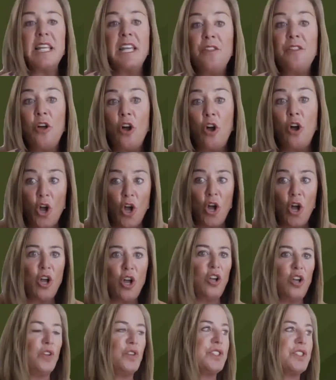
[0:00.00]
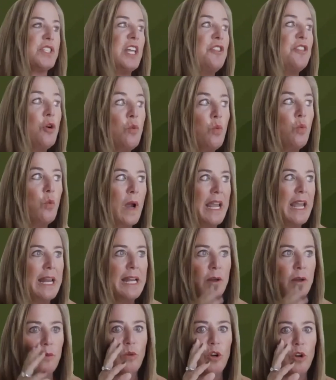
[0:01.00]
in the halls, in the
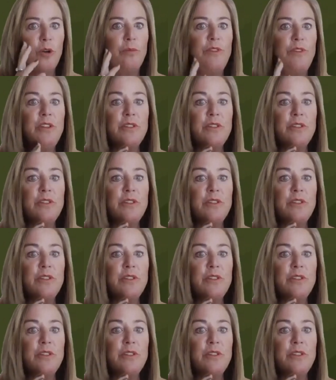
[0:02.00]
waiting room.